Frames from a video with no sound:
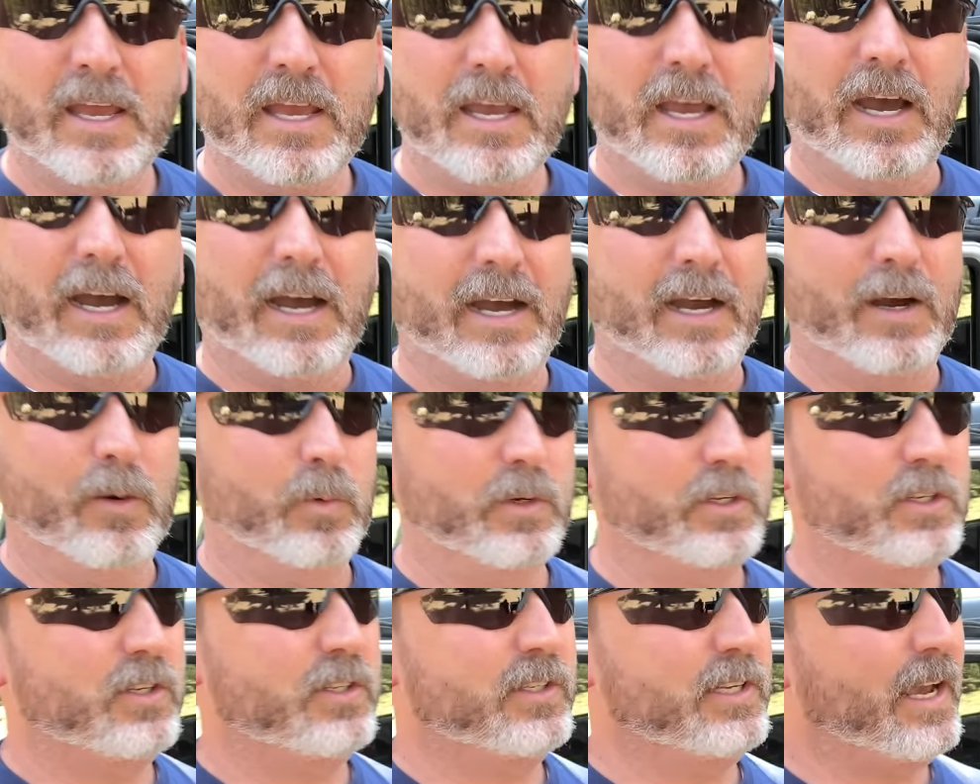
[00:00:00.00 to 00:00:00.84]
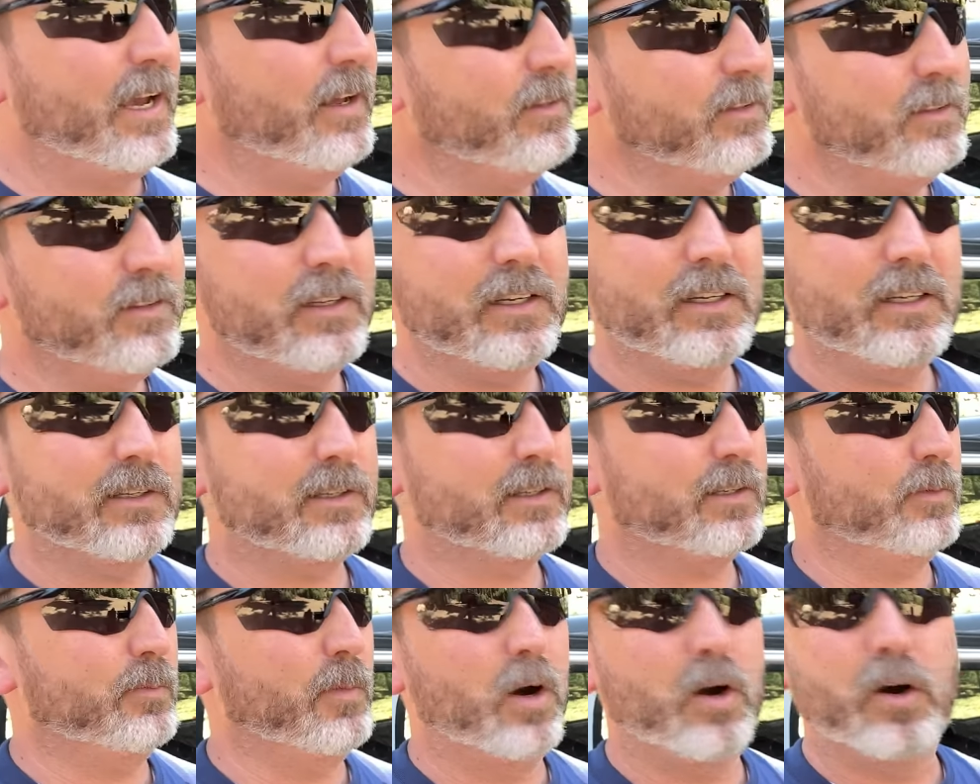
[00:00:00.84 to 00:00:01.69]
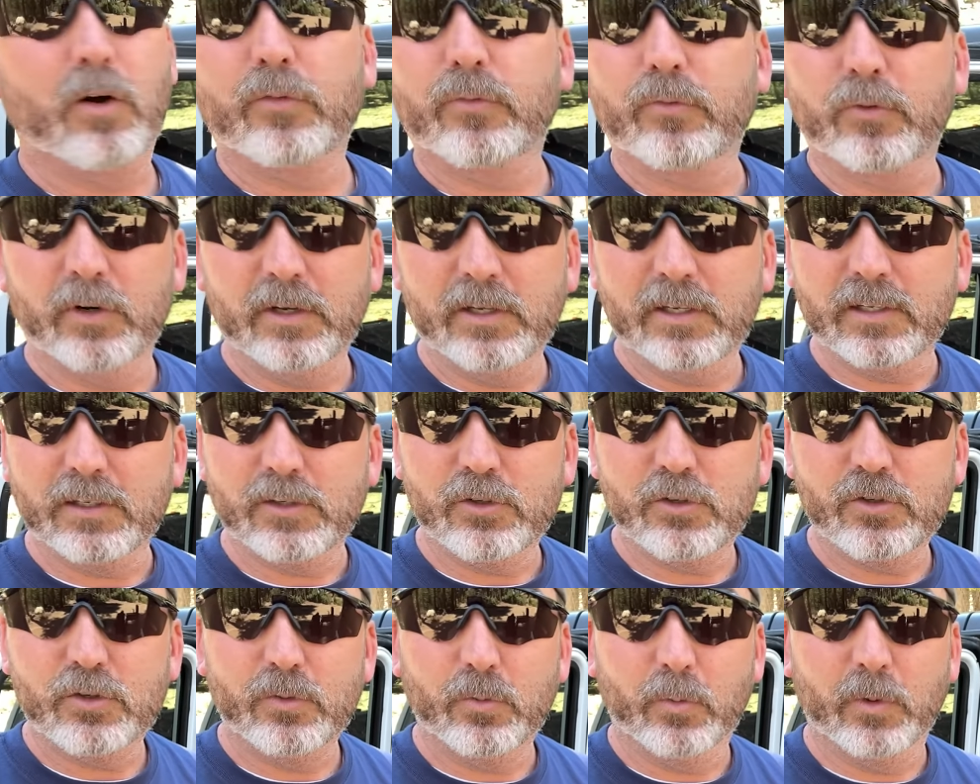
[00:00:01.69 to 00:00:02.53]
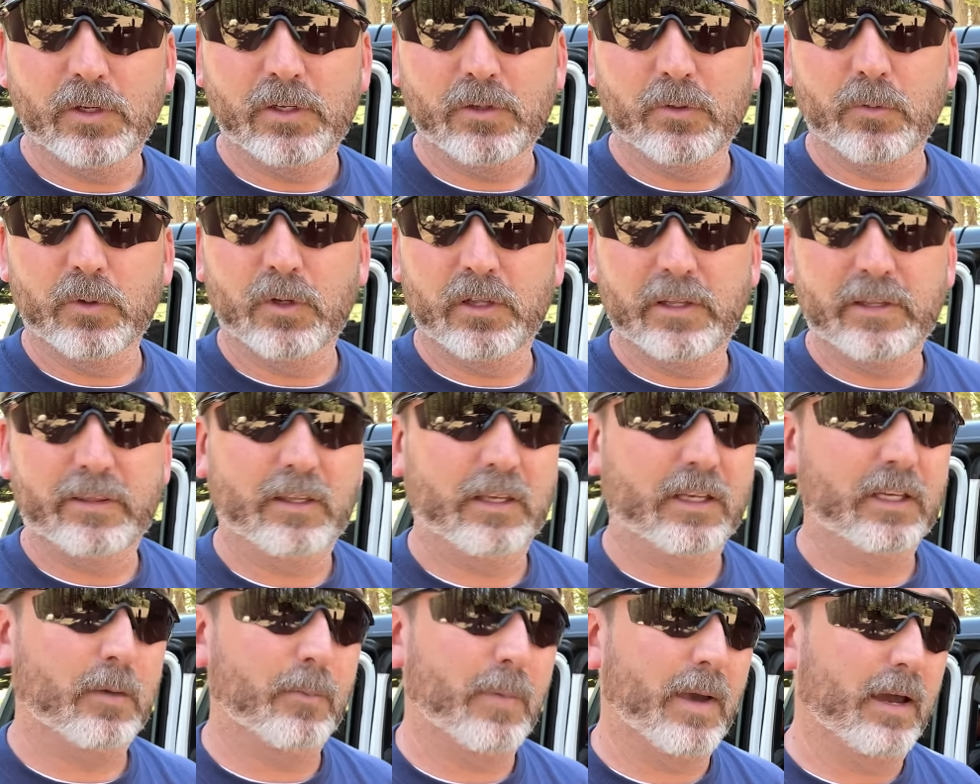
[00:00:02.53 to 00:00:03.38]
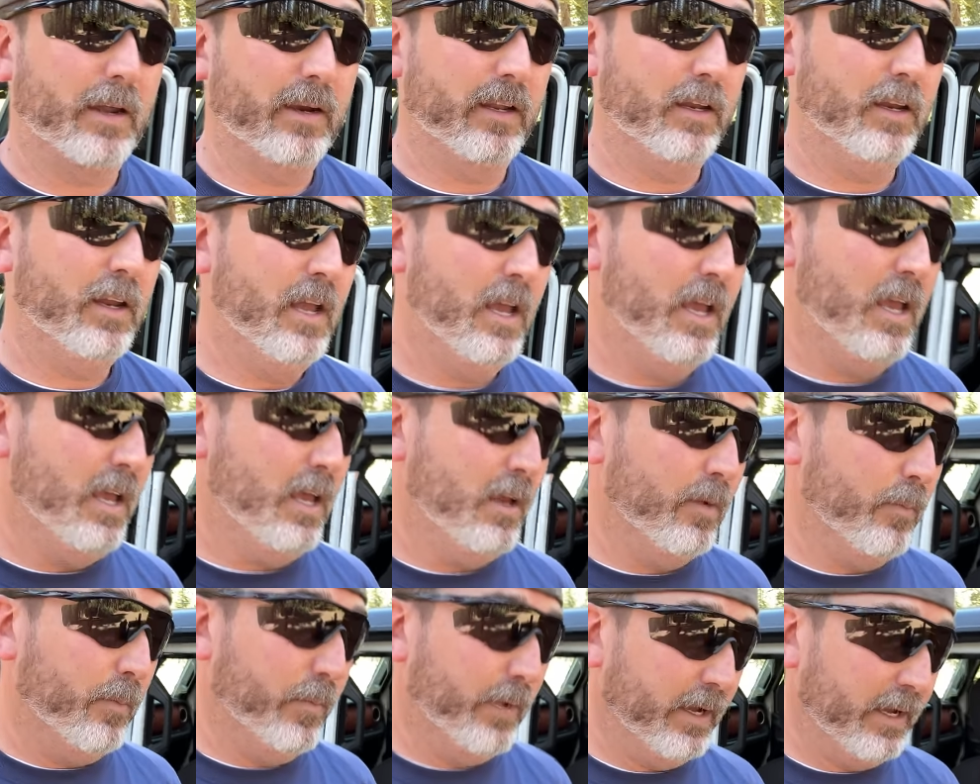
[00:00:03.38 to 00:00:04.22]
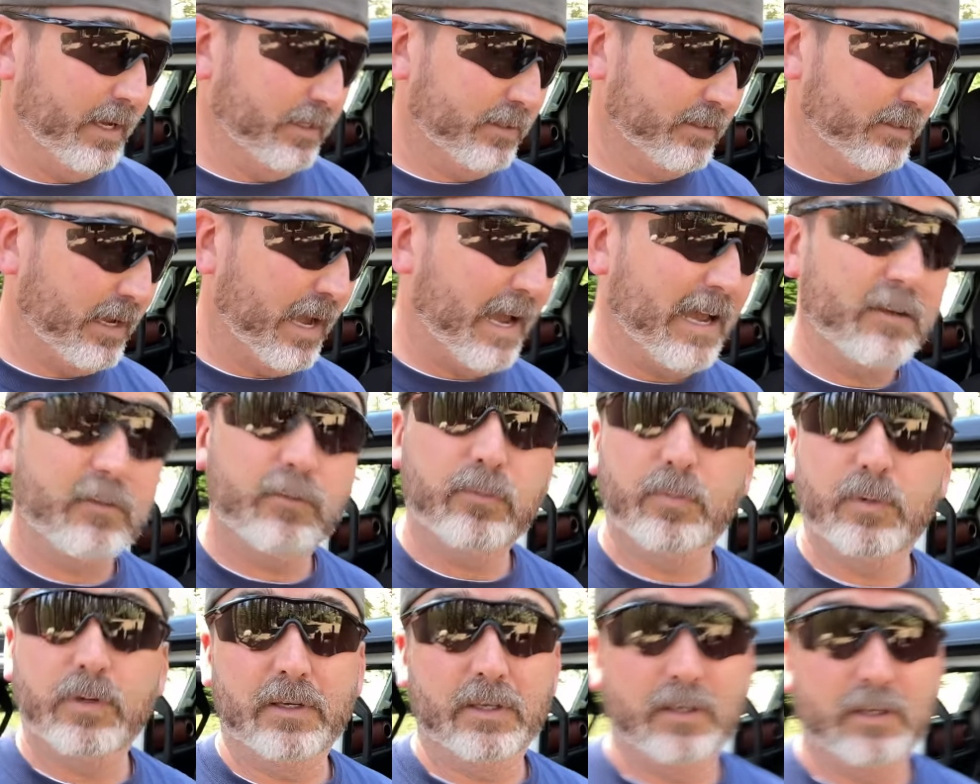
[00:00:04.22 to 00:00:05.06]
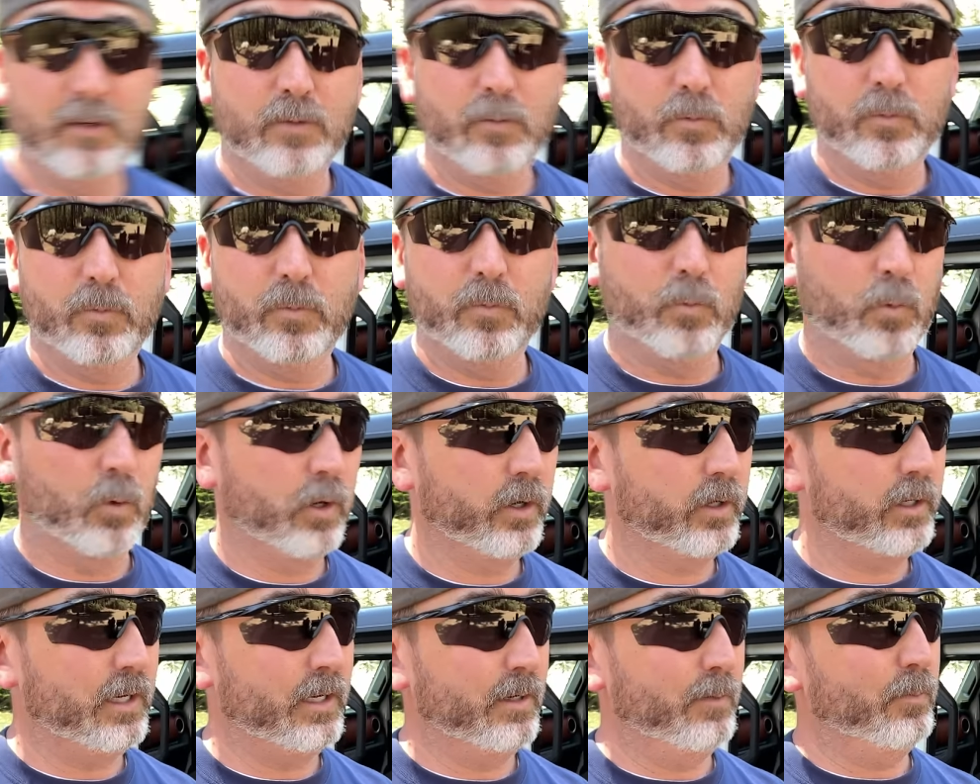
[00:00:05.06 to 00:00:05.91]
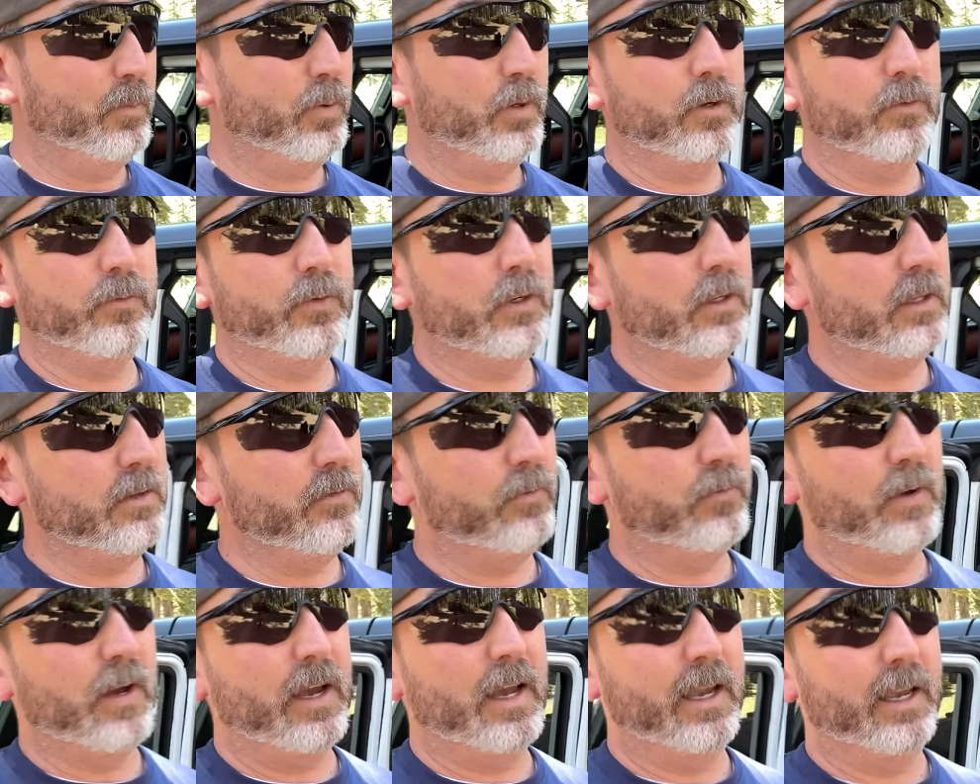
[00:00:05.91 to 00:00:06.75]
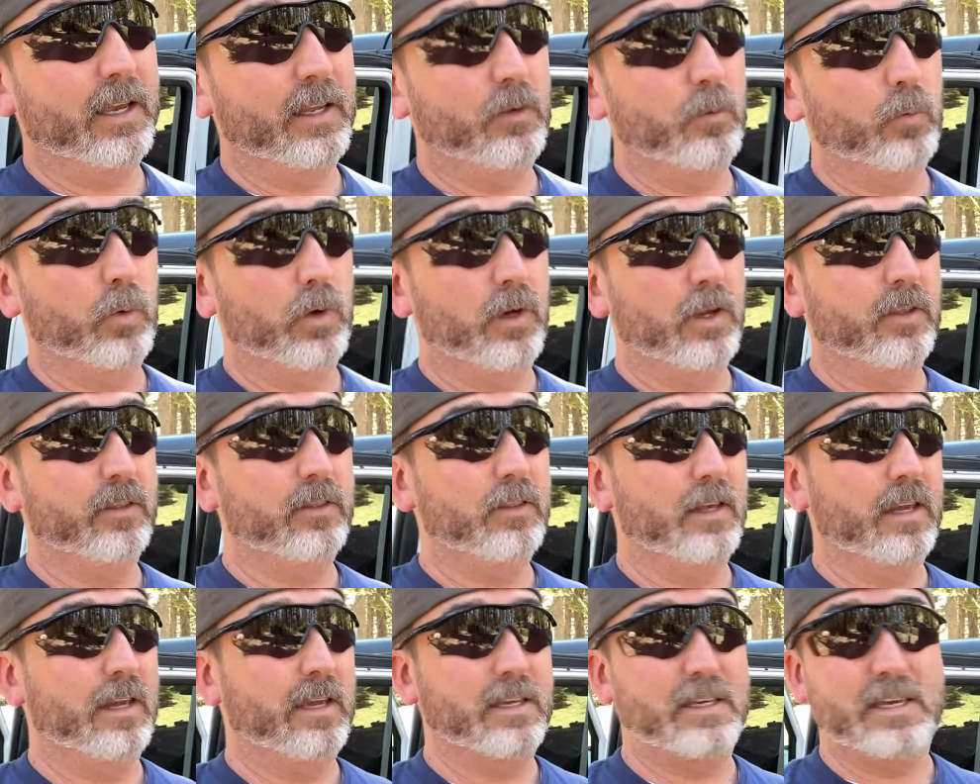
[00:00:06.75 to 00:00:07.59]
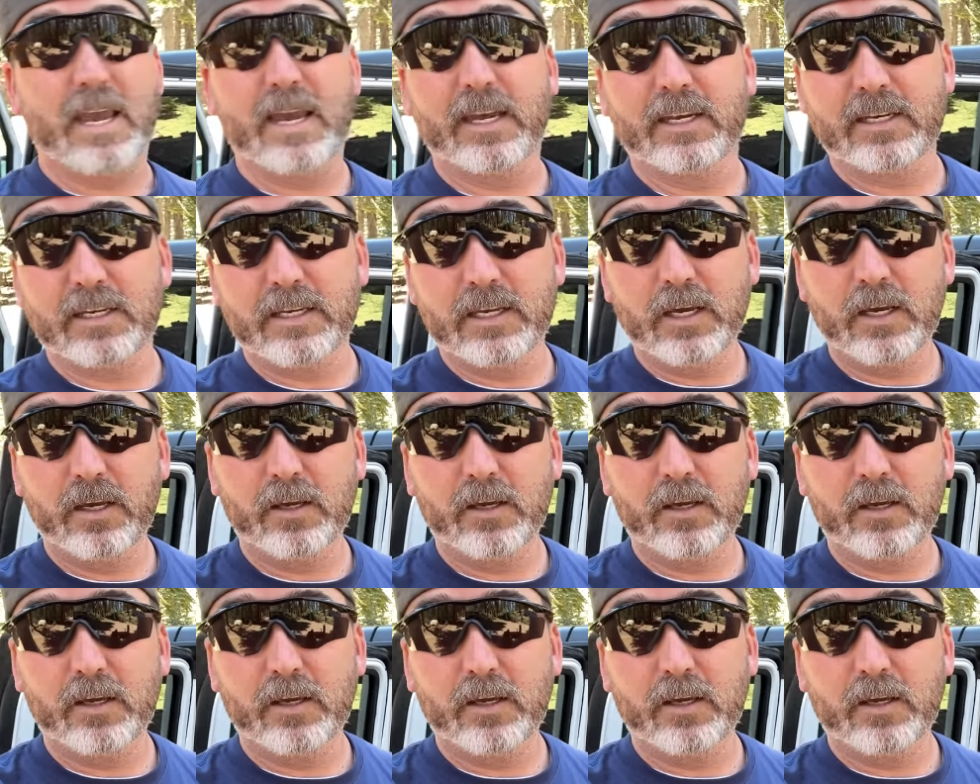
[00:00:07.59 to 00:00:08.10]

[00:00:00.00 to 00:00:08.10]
uh, which sounds like a small fridge when you really think about it. But I've been working perfectly fine with a Yeti